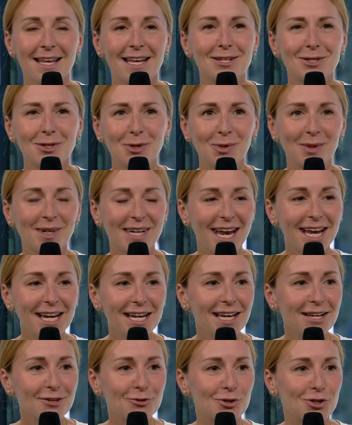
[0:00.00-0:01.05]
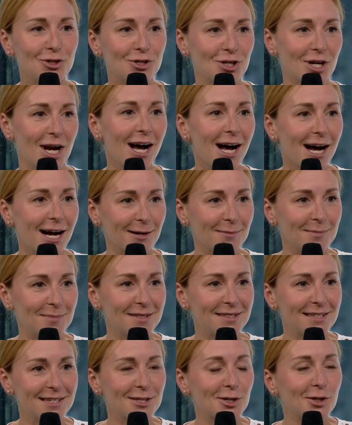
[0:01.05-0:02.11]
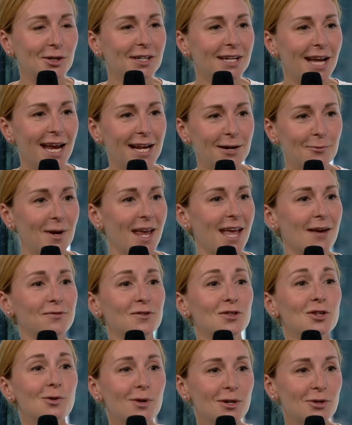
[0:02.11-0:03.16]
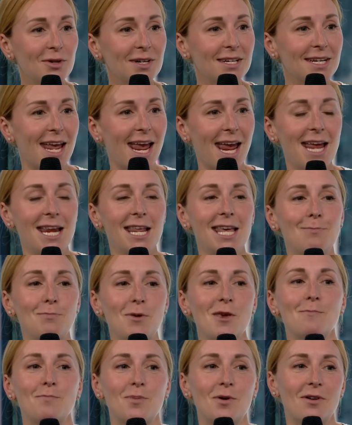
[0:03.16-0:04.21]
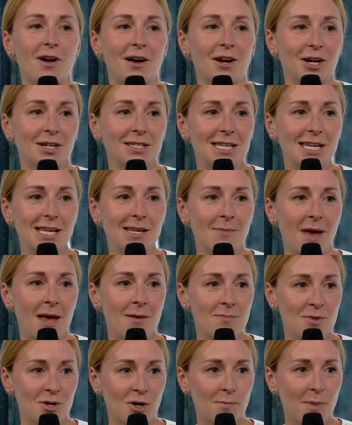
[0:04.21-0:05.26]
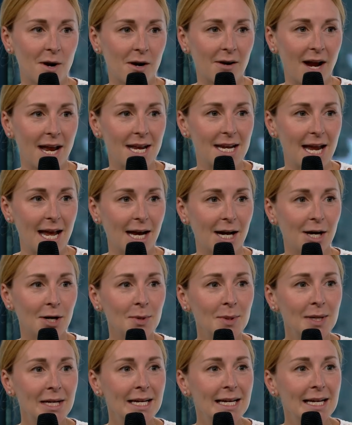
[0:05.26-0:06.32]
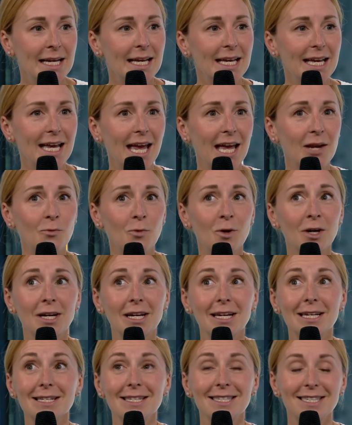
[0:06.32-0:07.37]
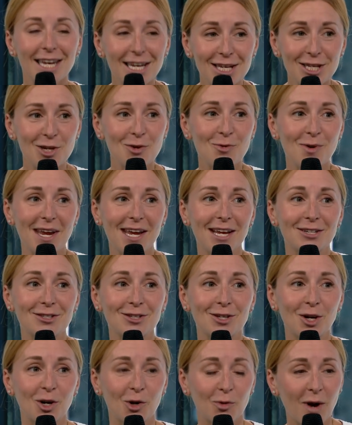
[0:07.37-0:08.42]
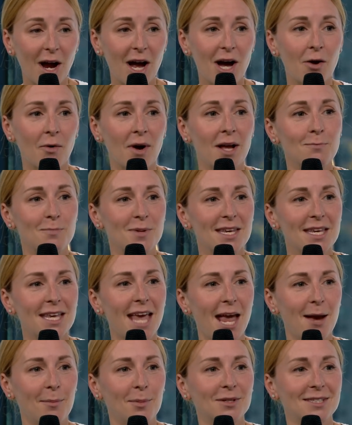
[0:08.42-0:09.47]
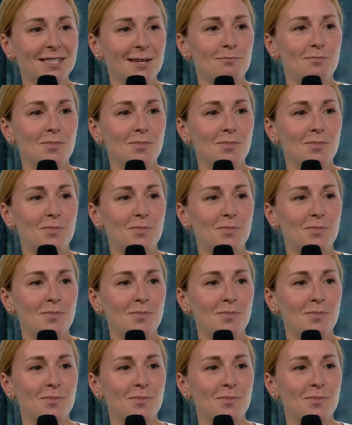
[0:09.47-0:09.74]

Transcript: is creating jobs. We have 280 people on our team at Milk Bar right now. Wow. And we're continuing to grow and being able to